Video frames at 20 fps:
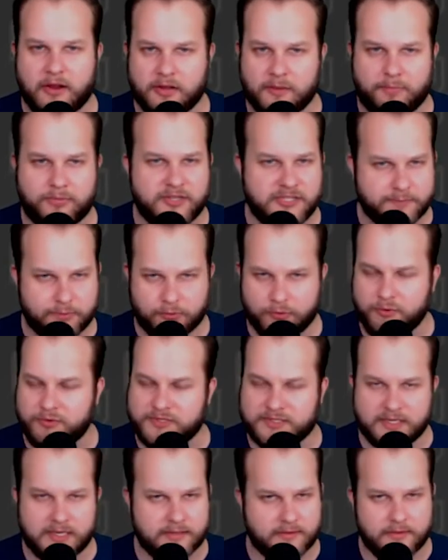The police
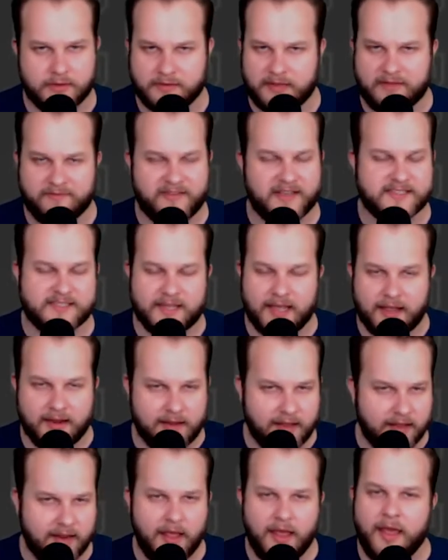perused it. They investigated
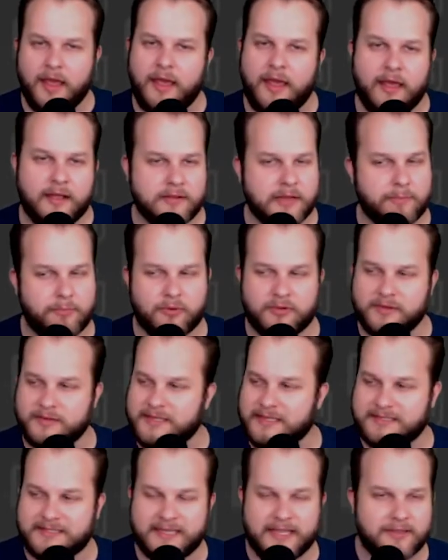it. And like Brooklyn's
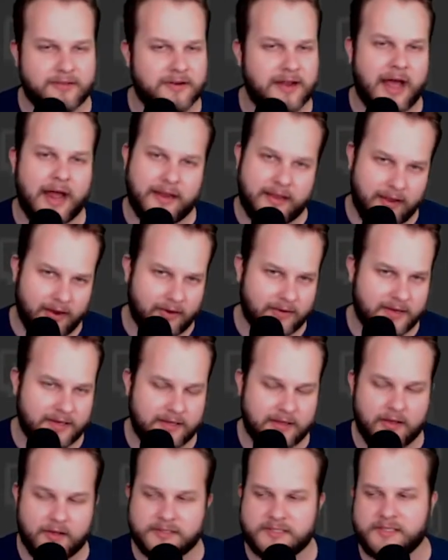like, "See, they're not here." And he
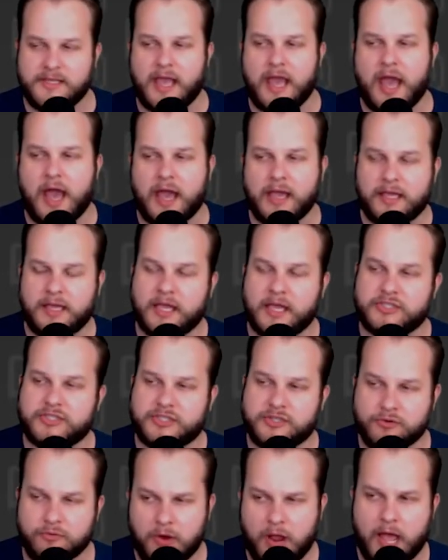goes, "Yeah, I
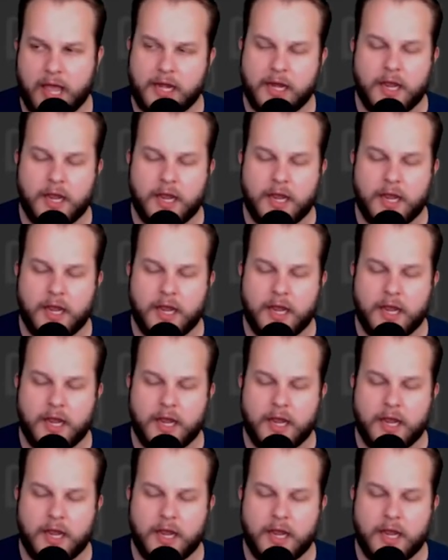guess you're right.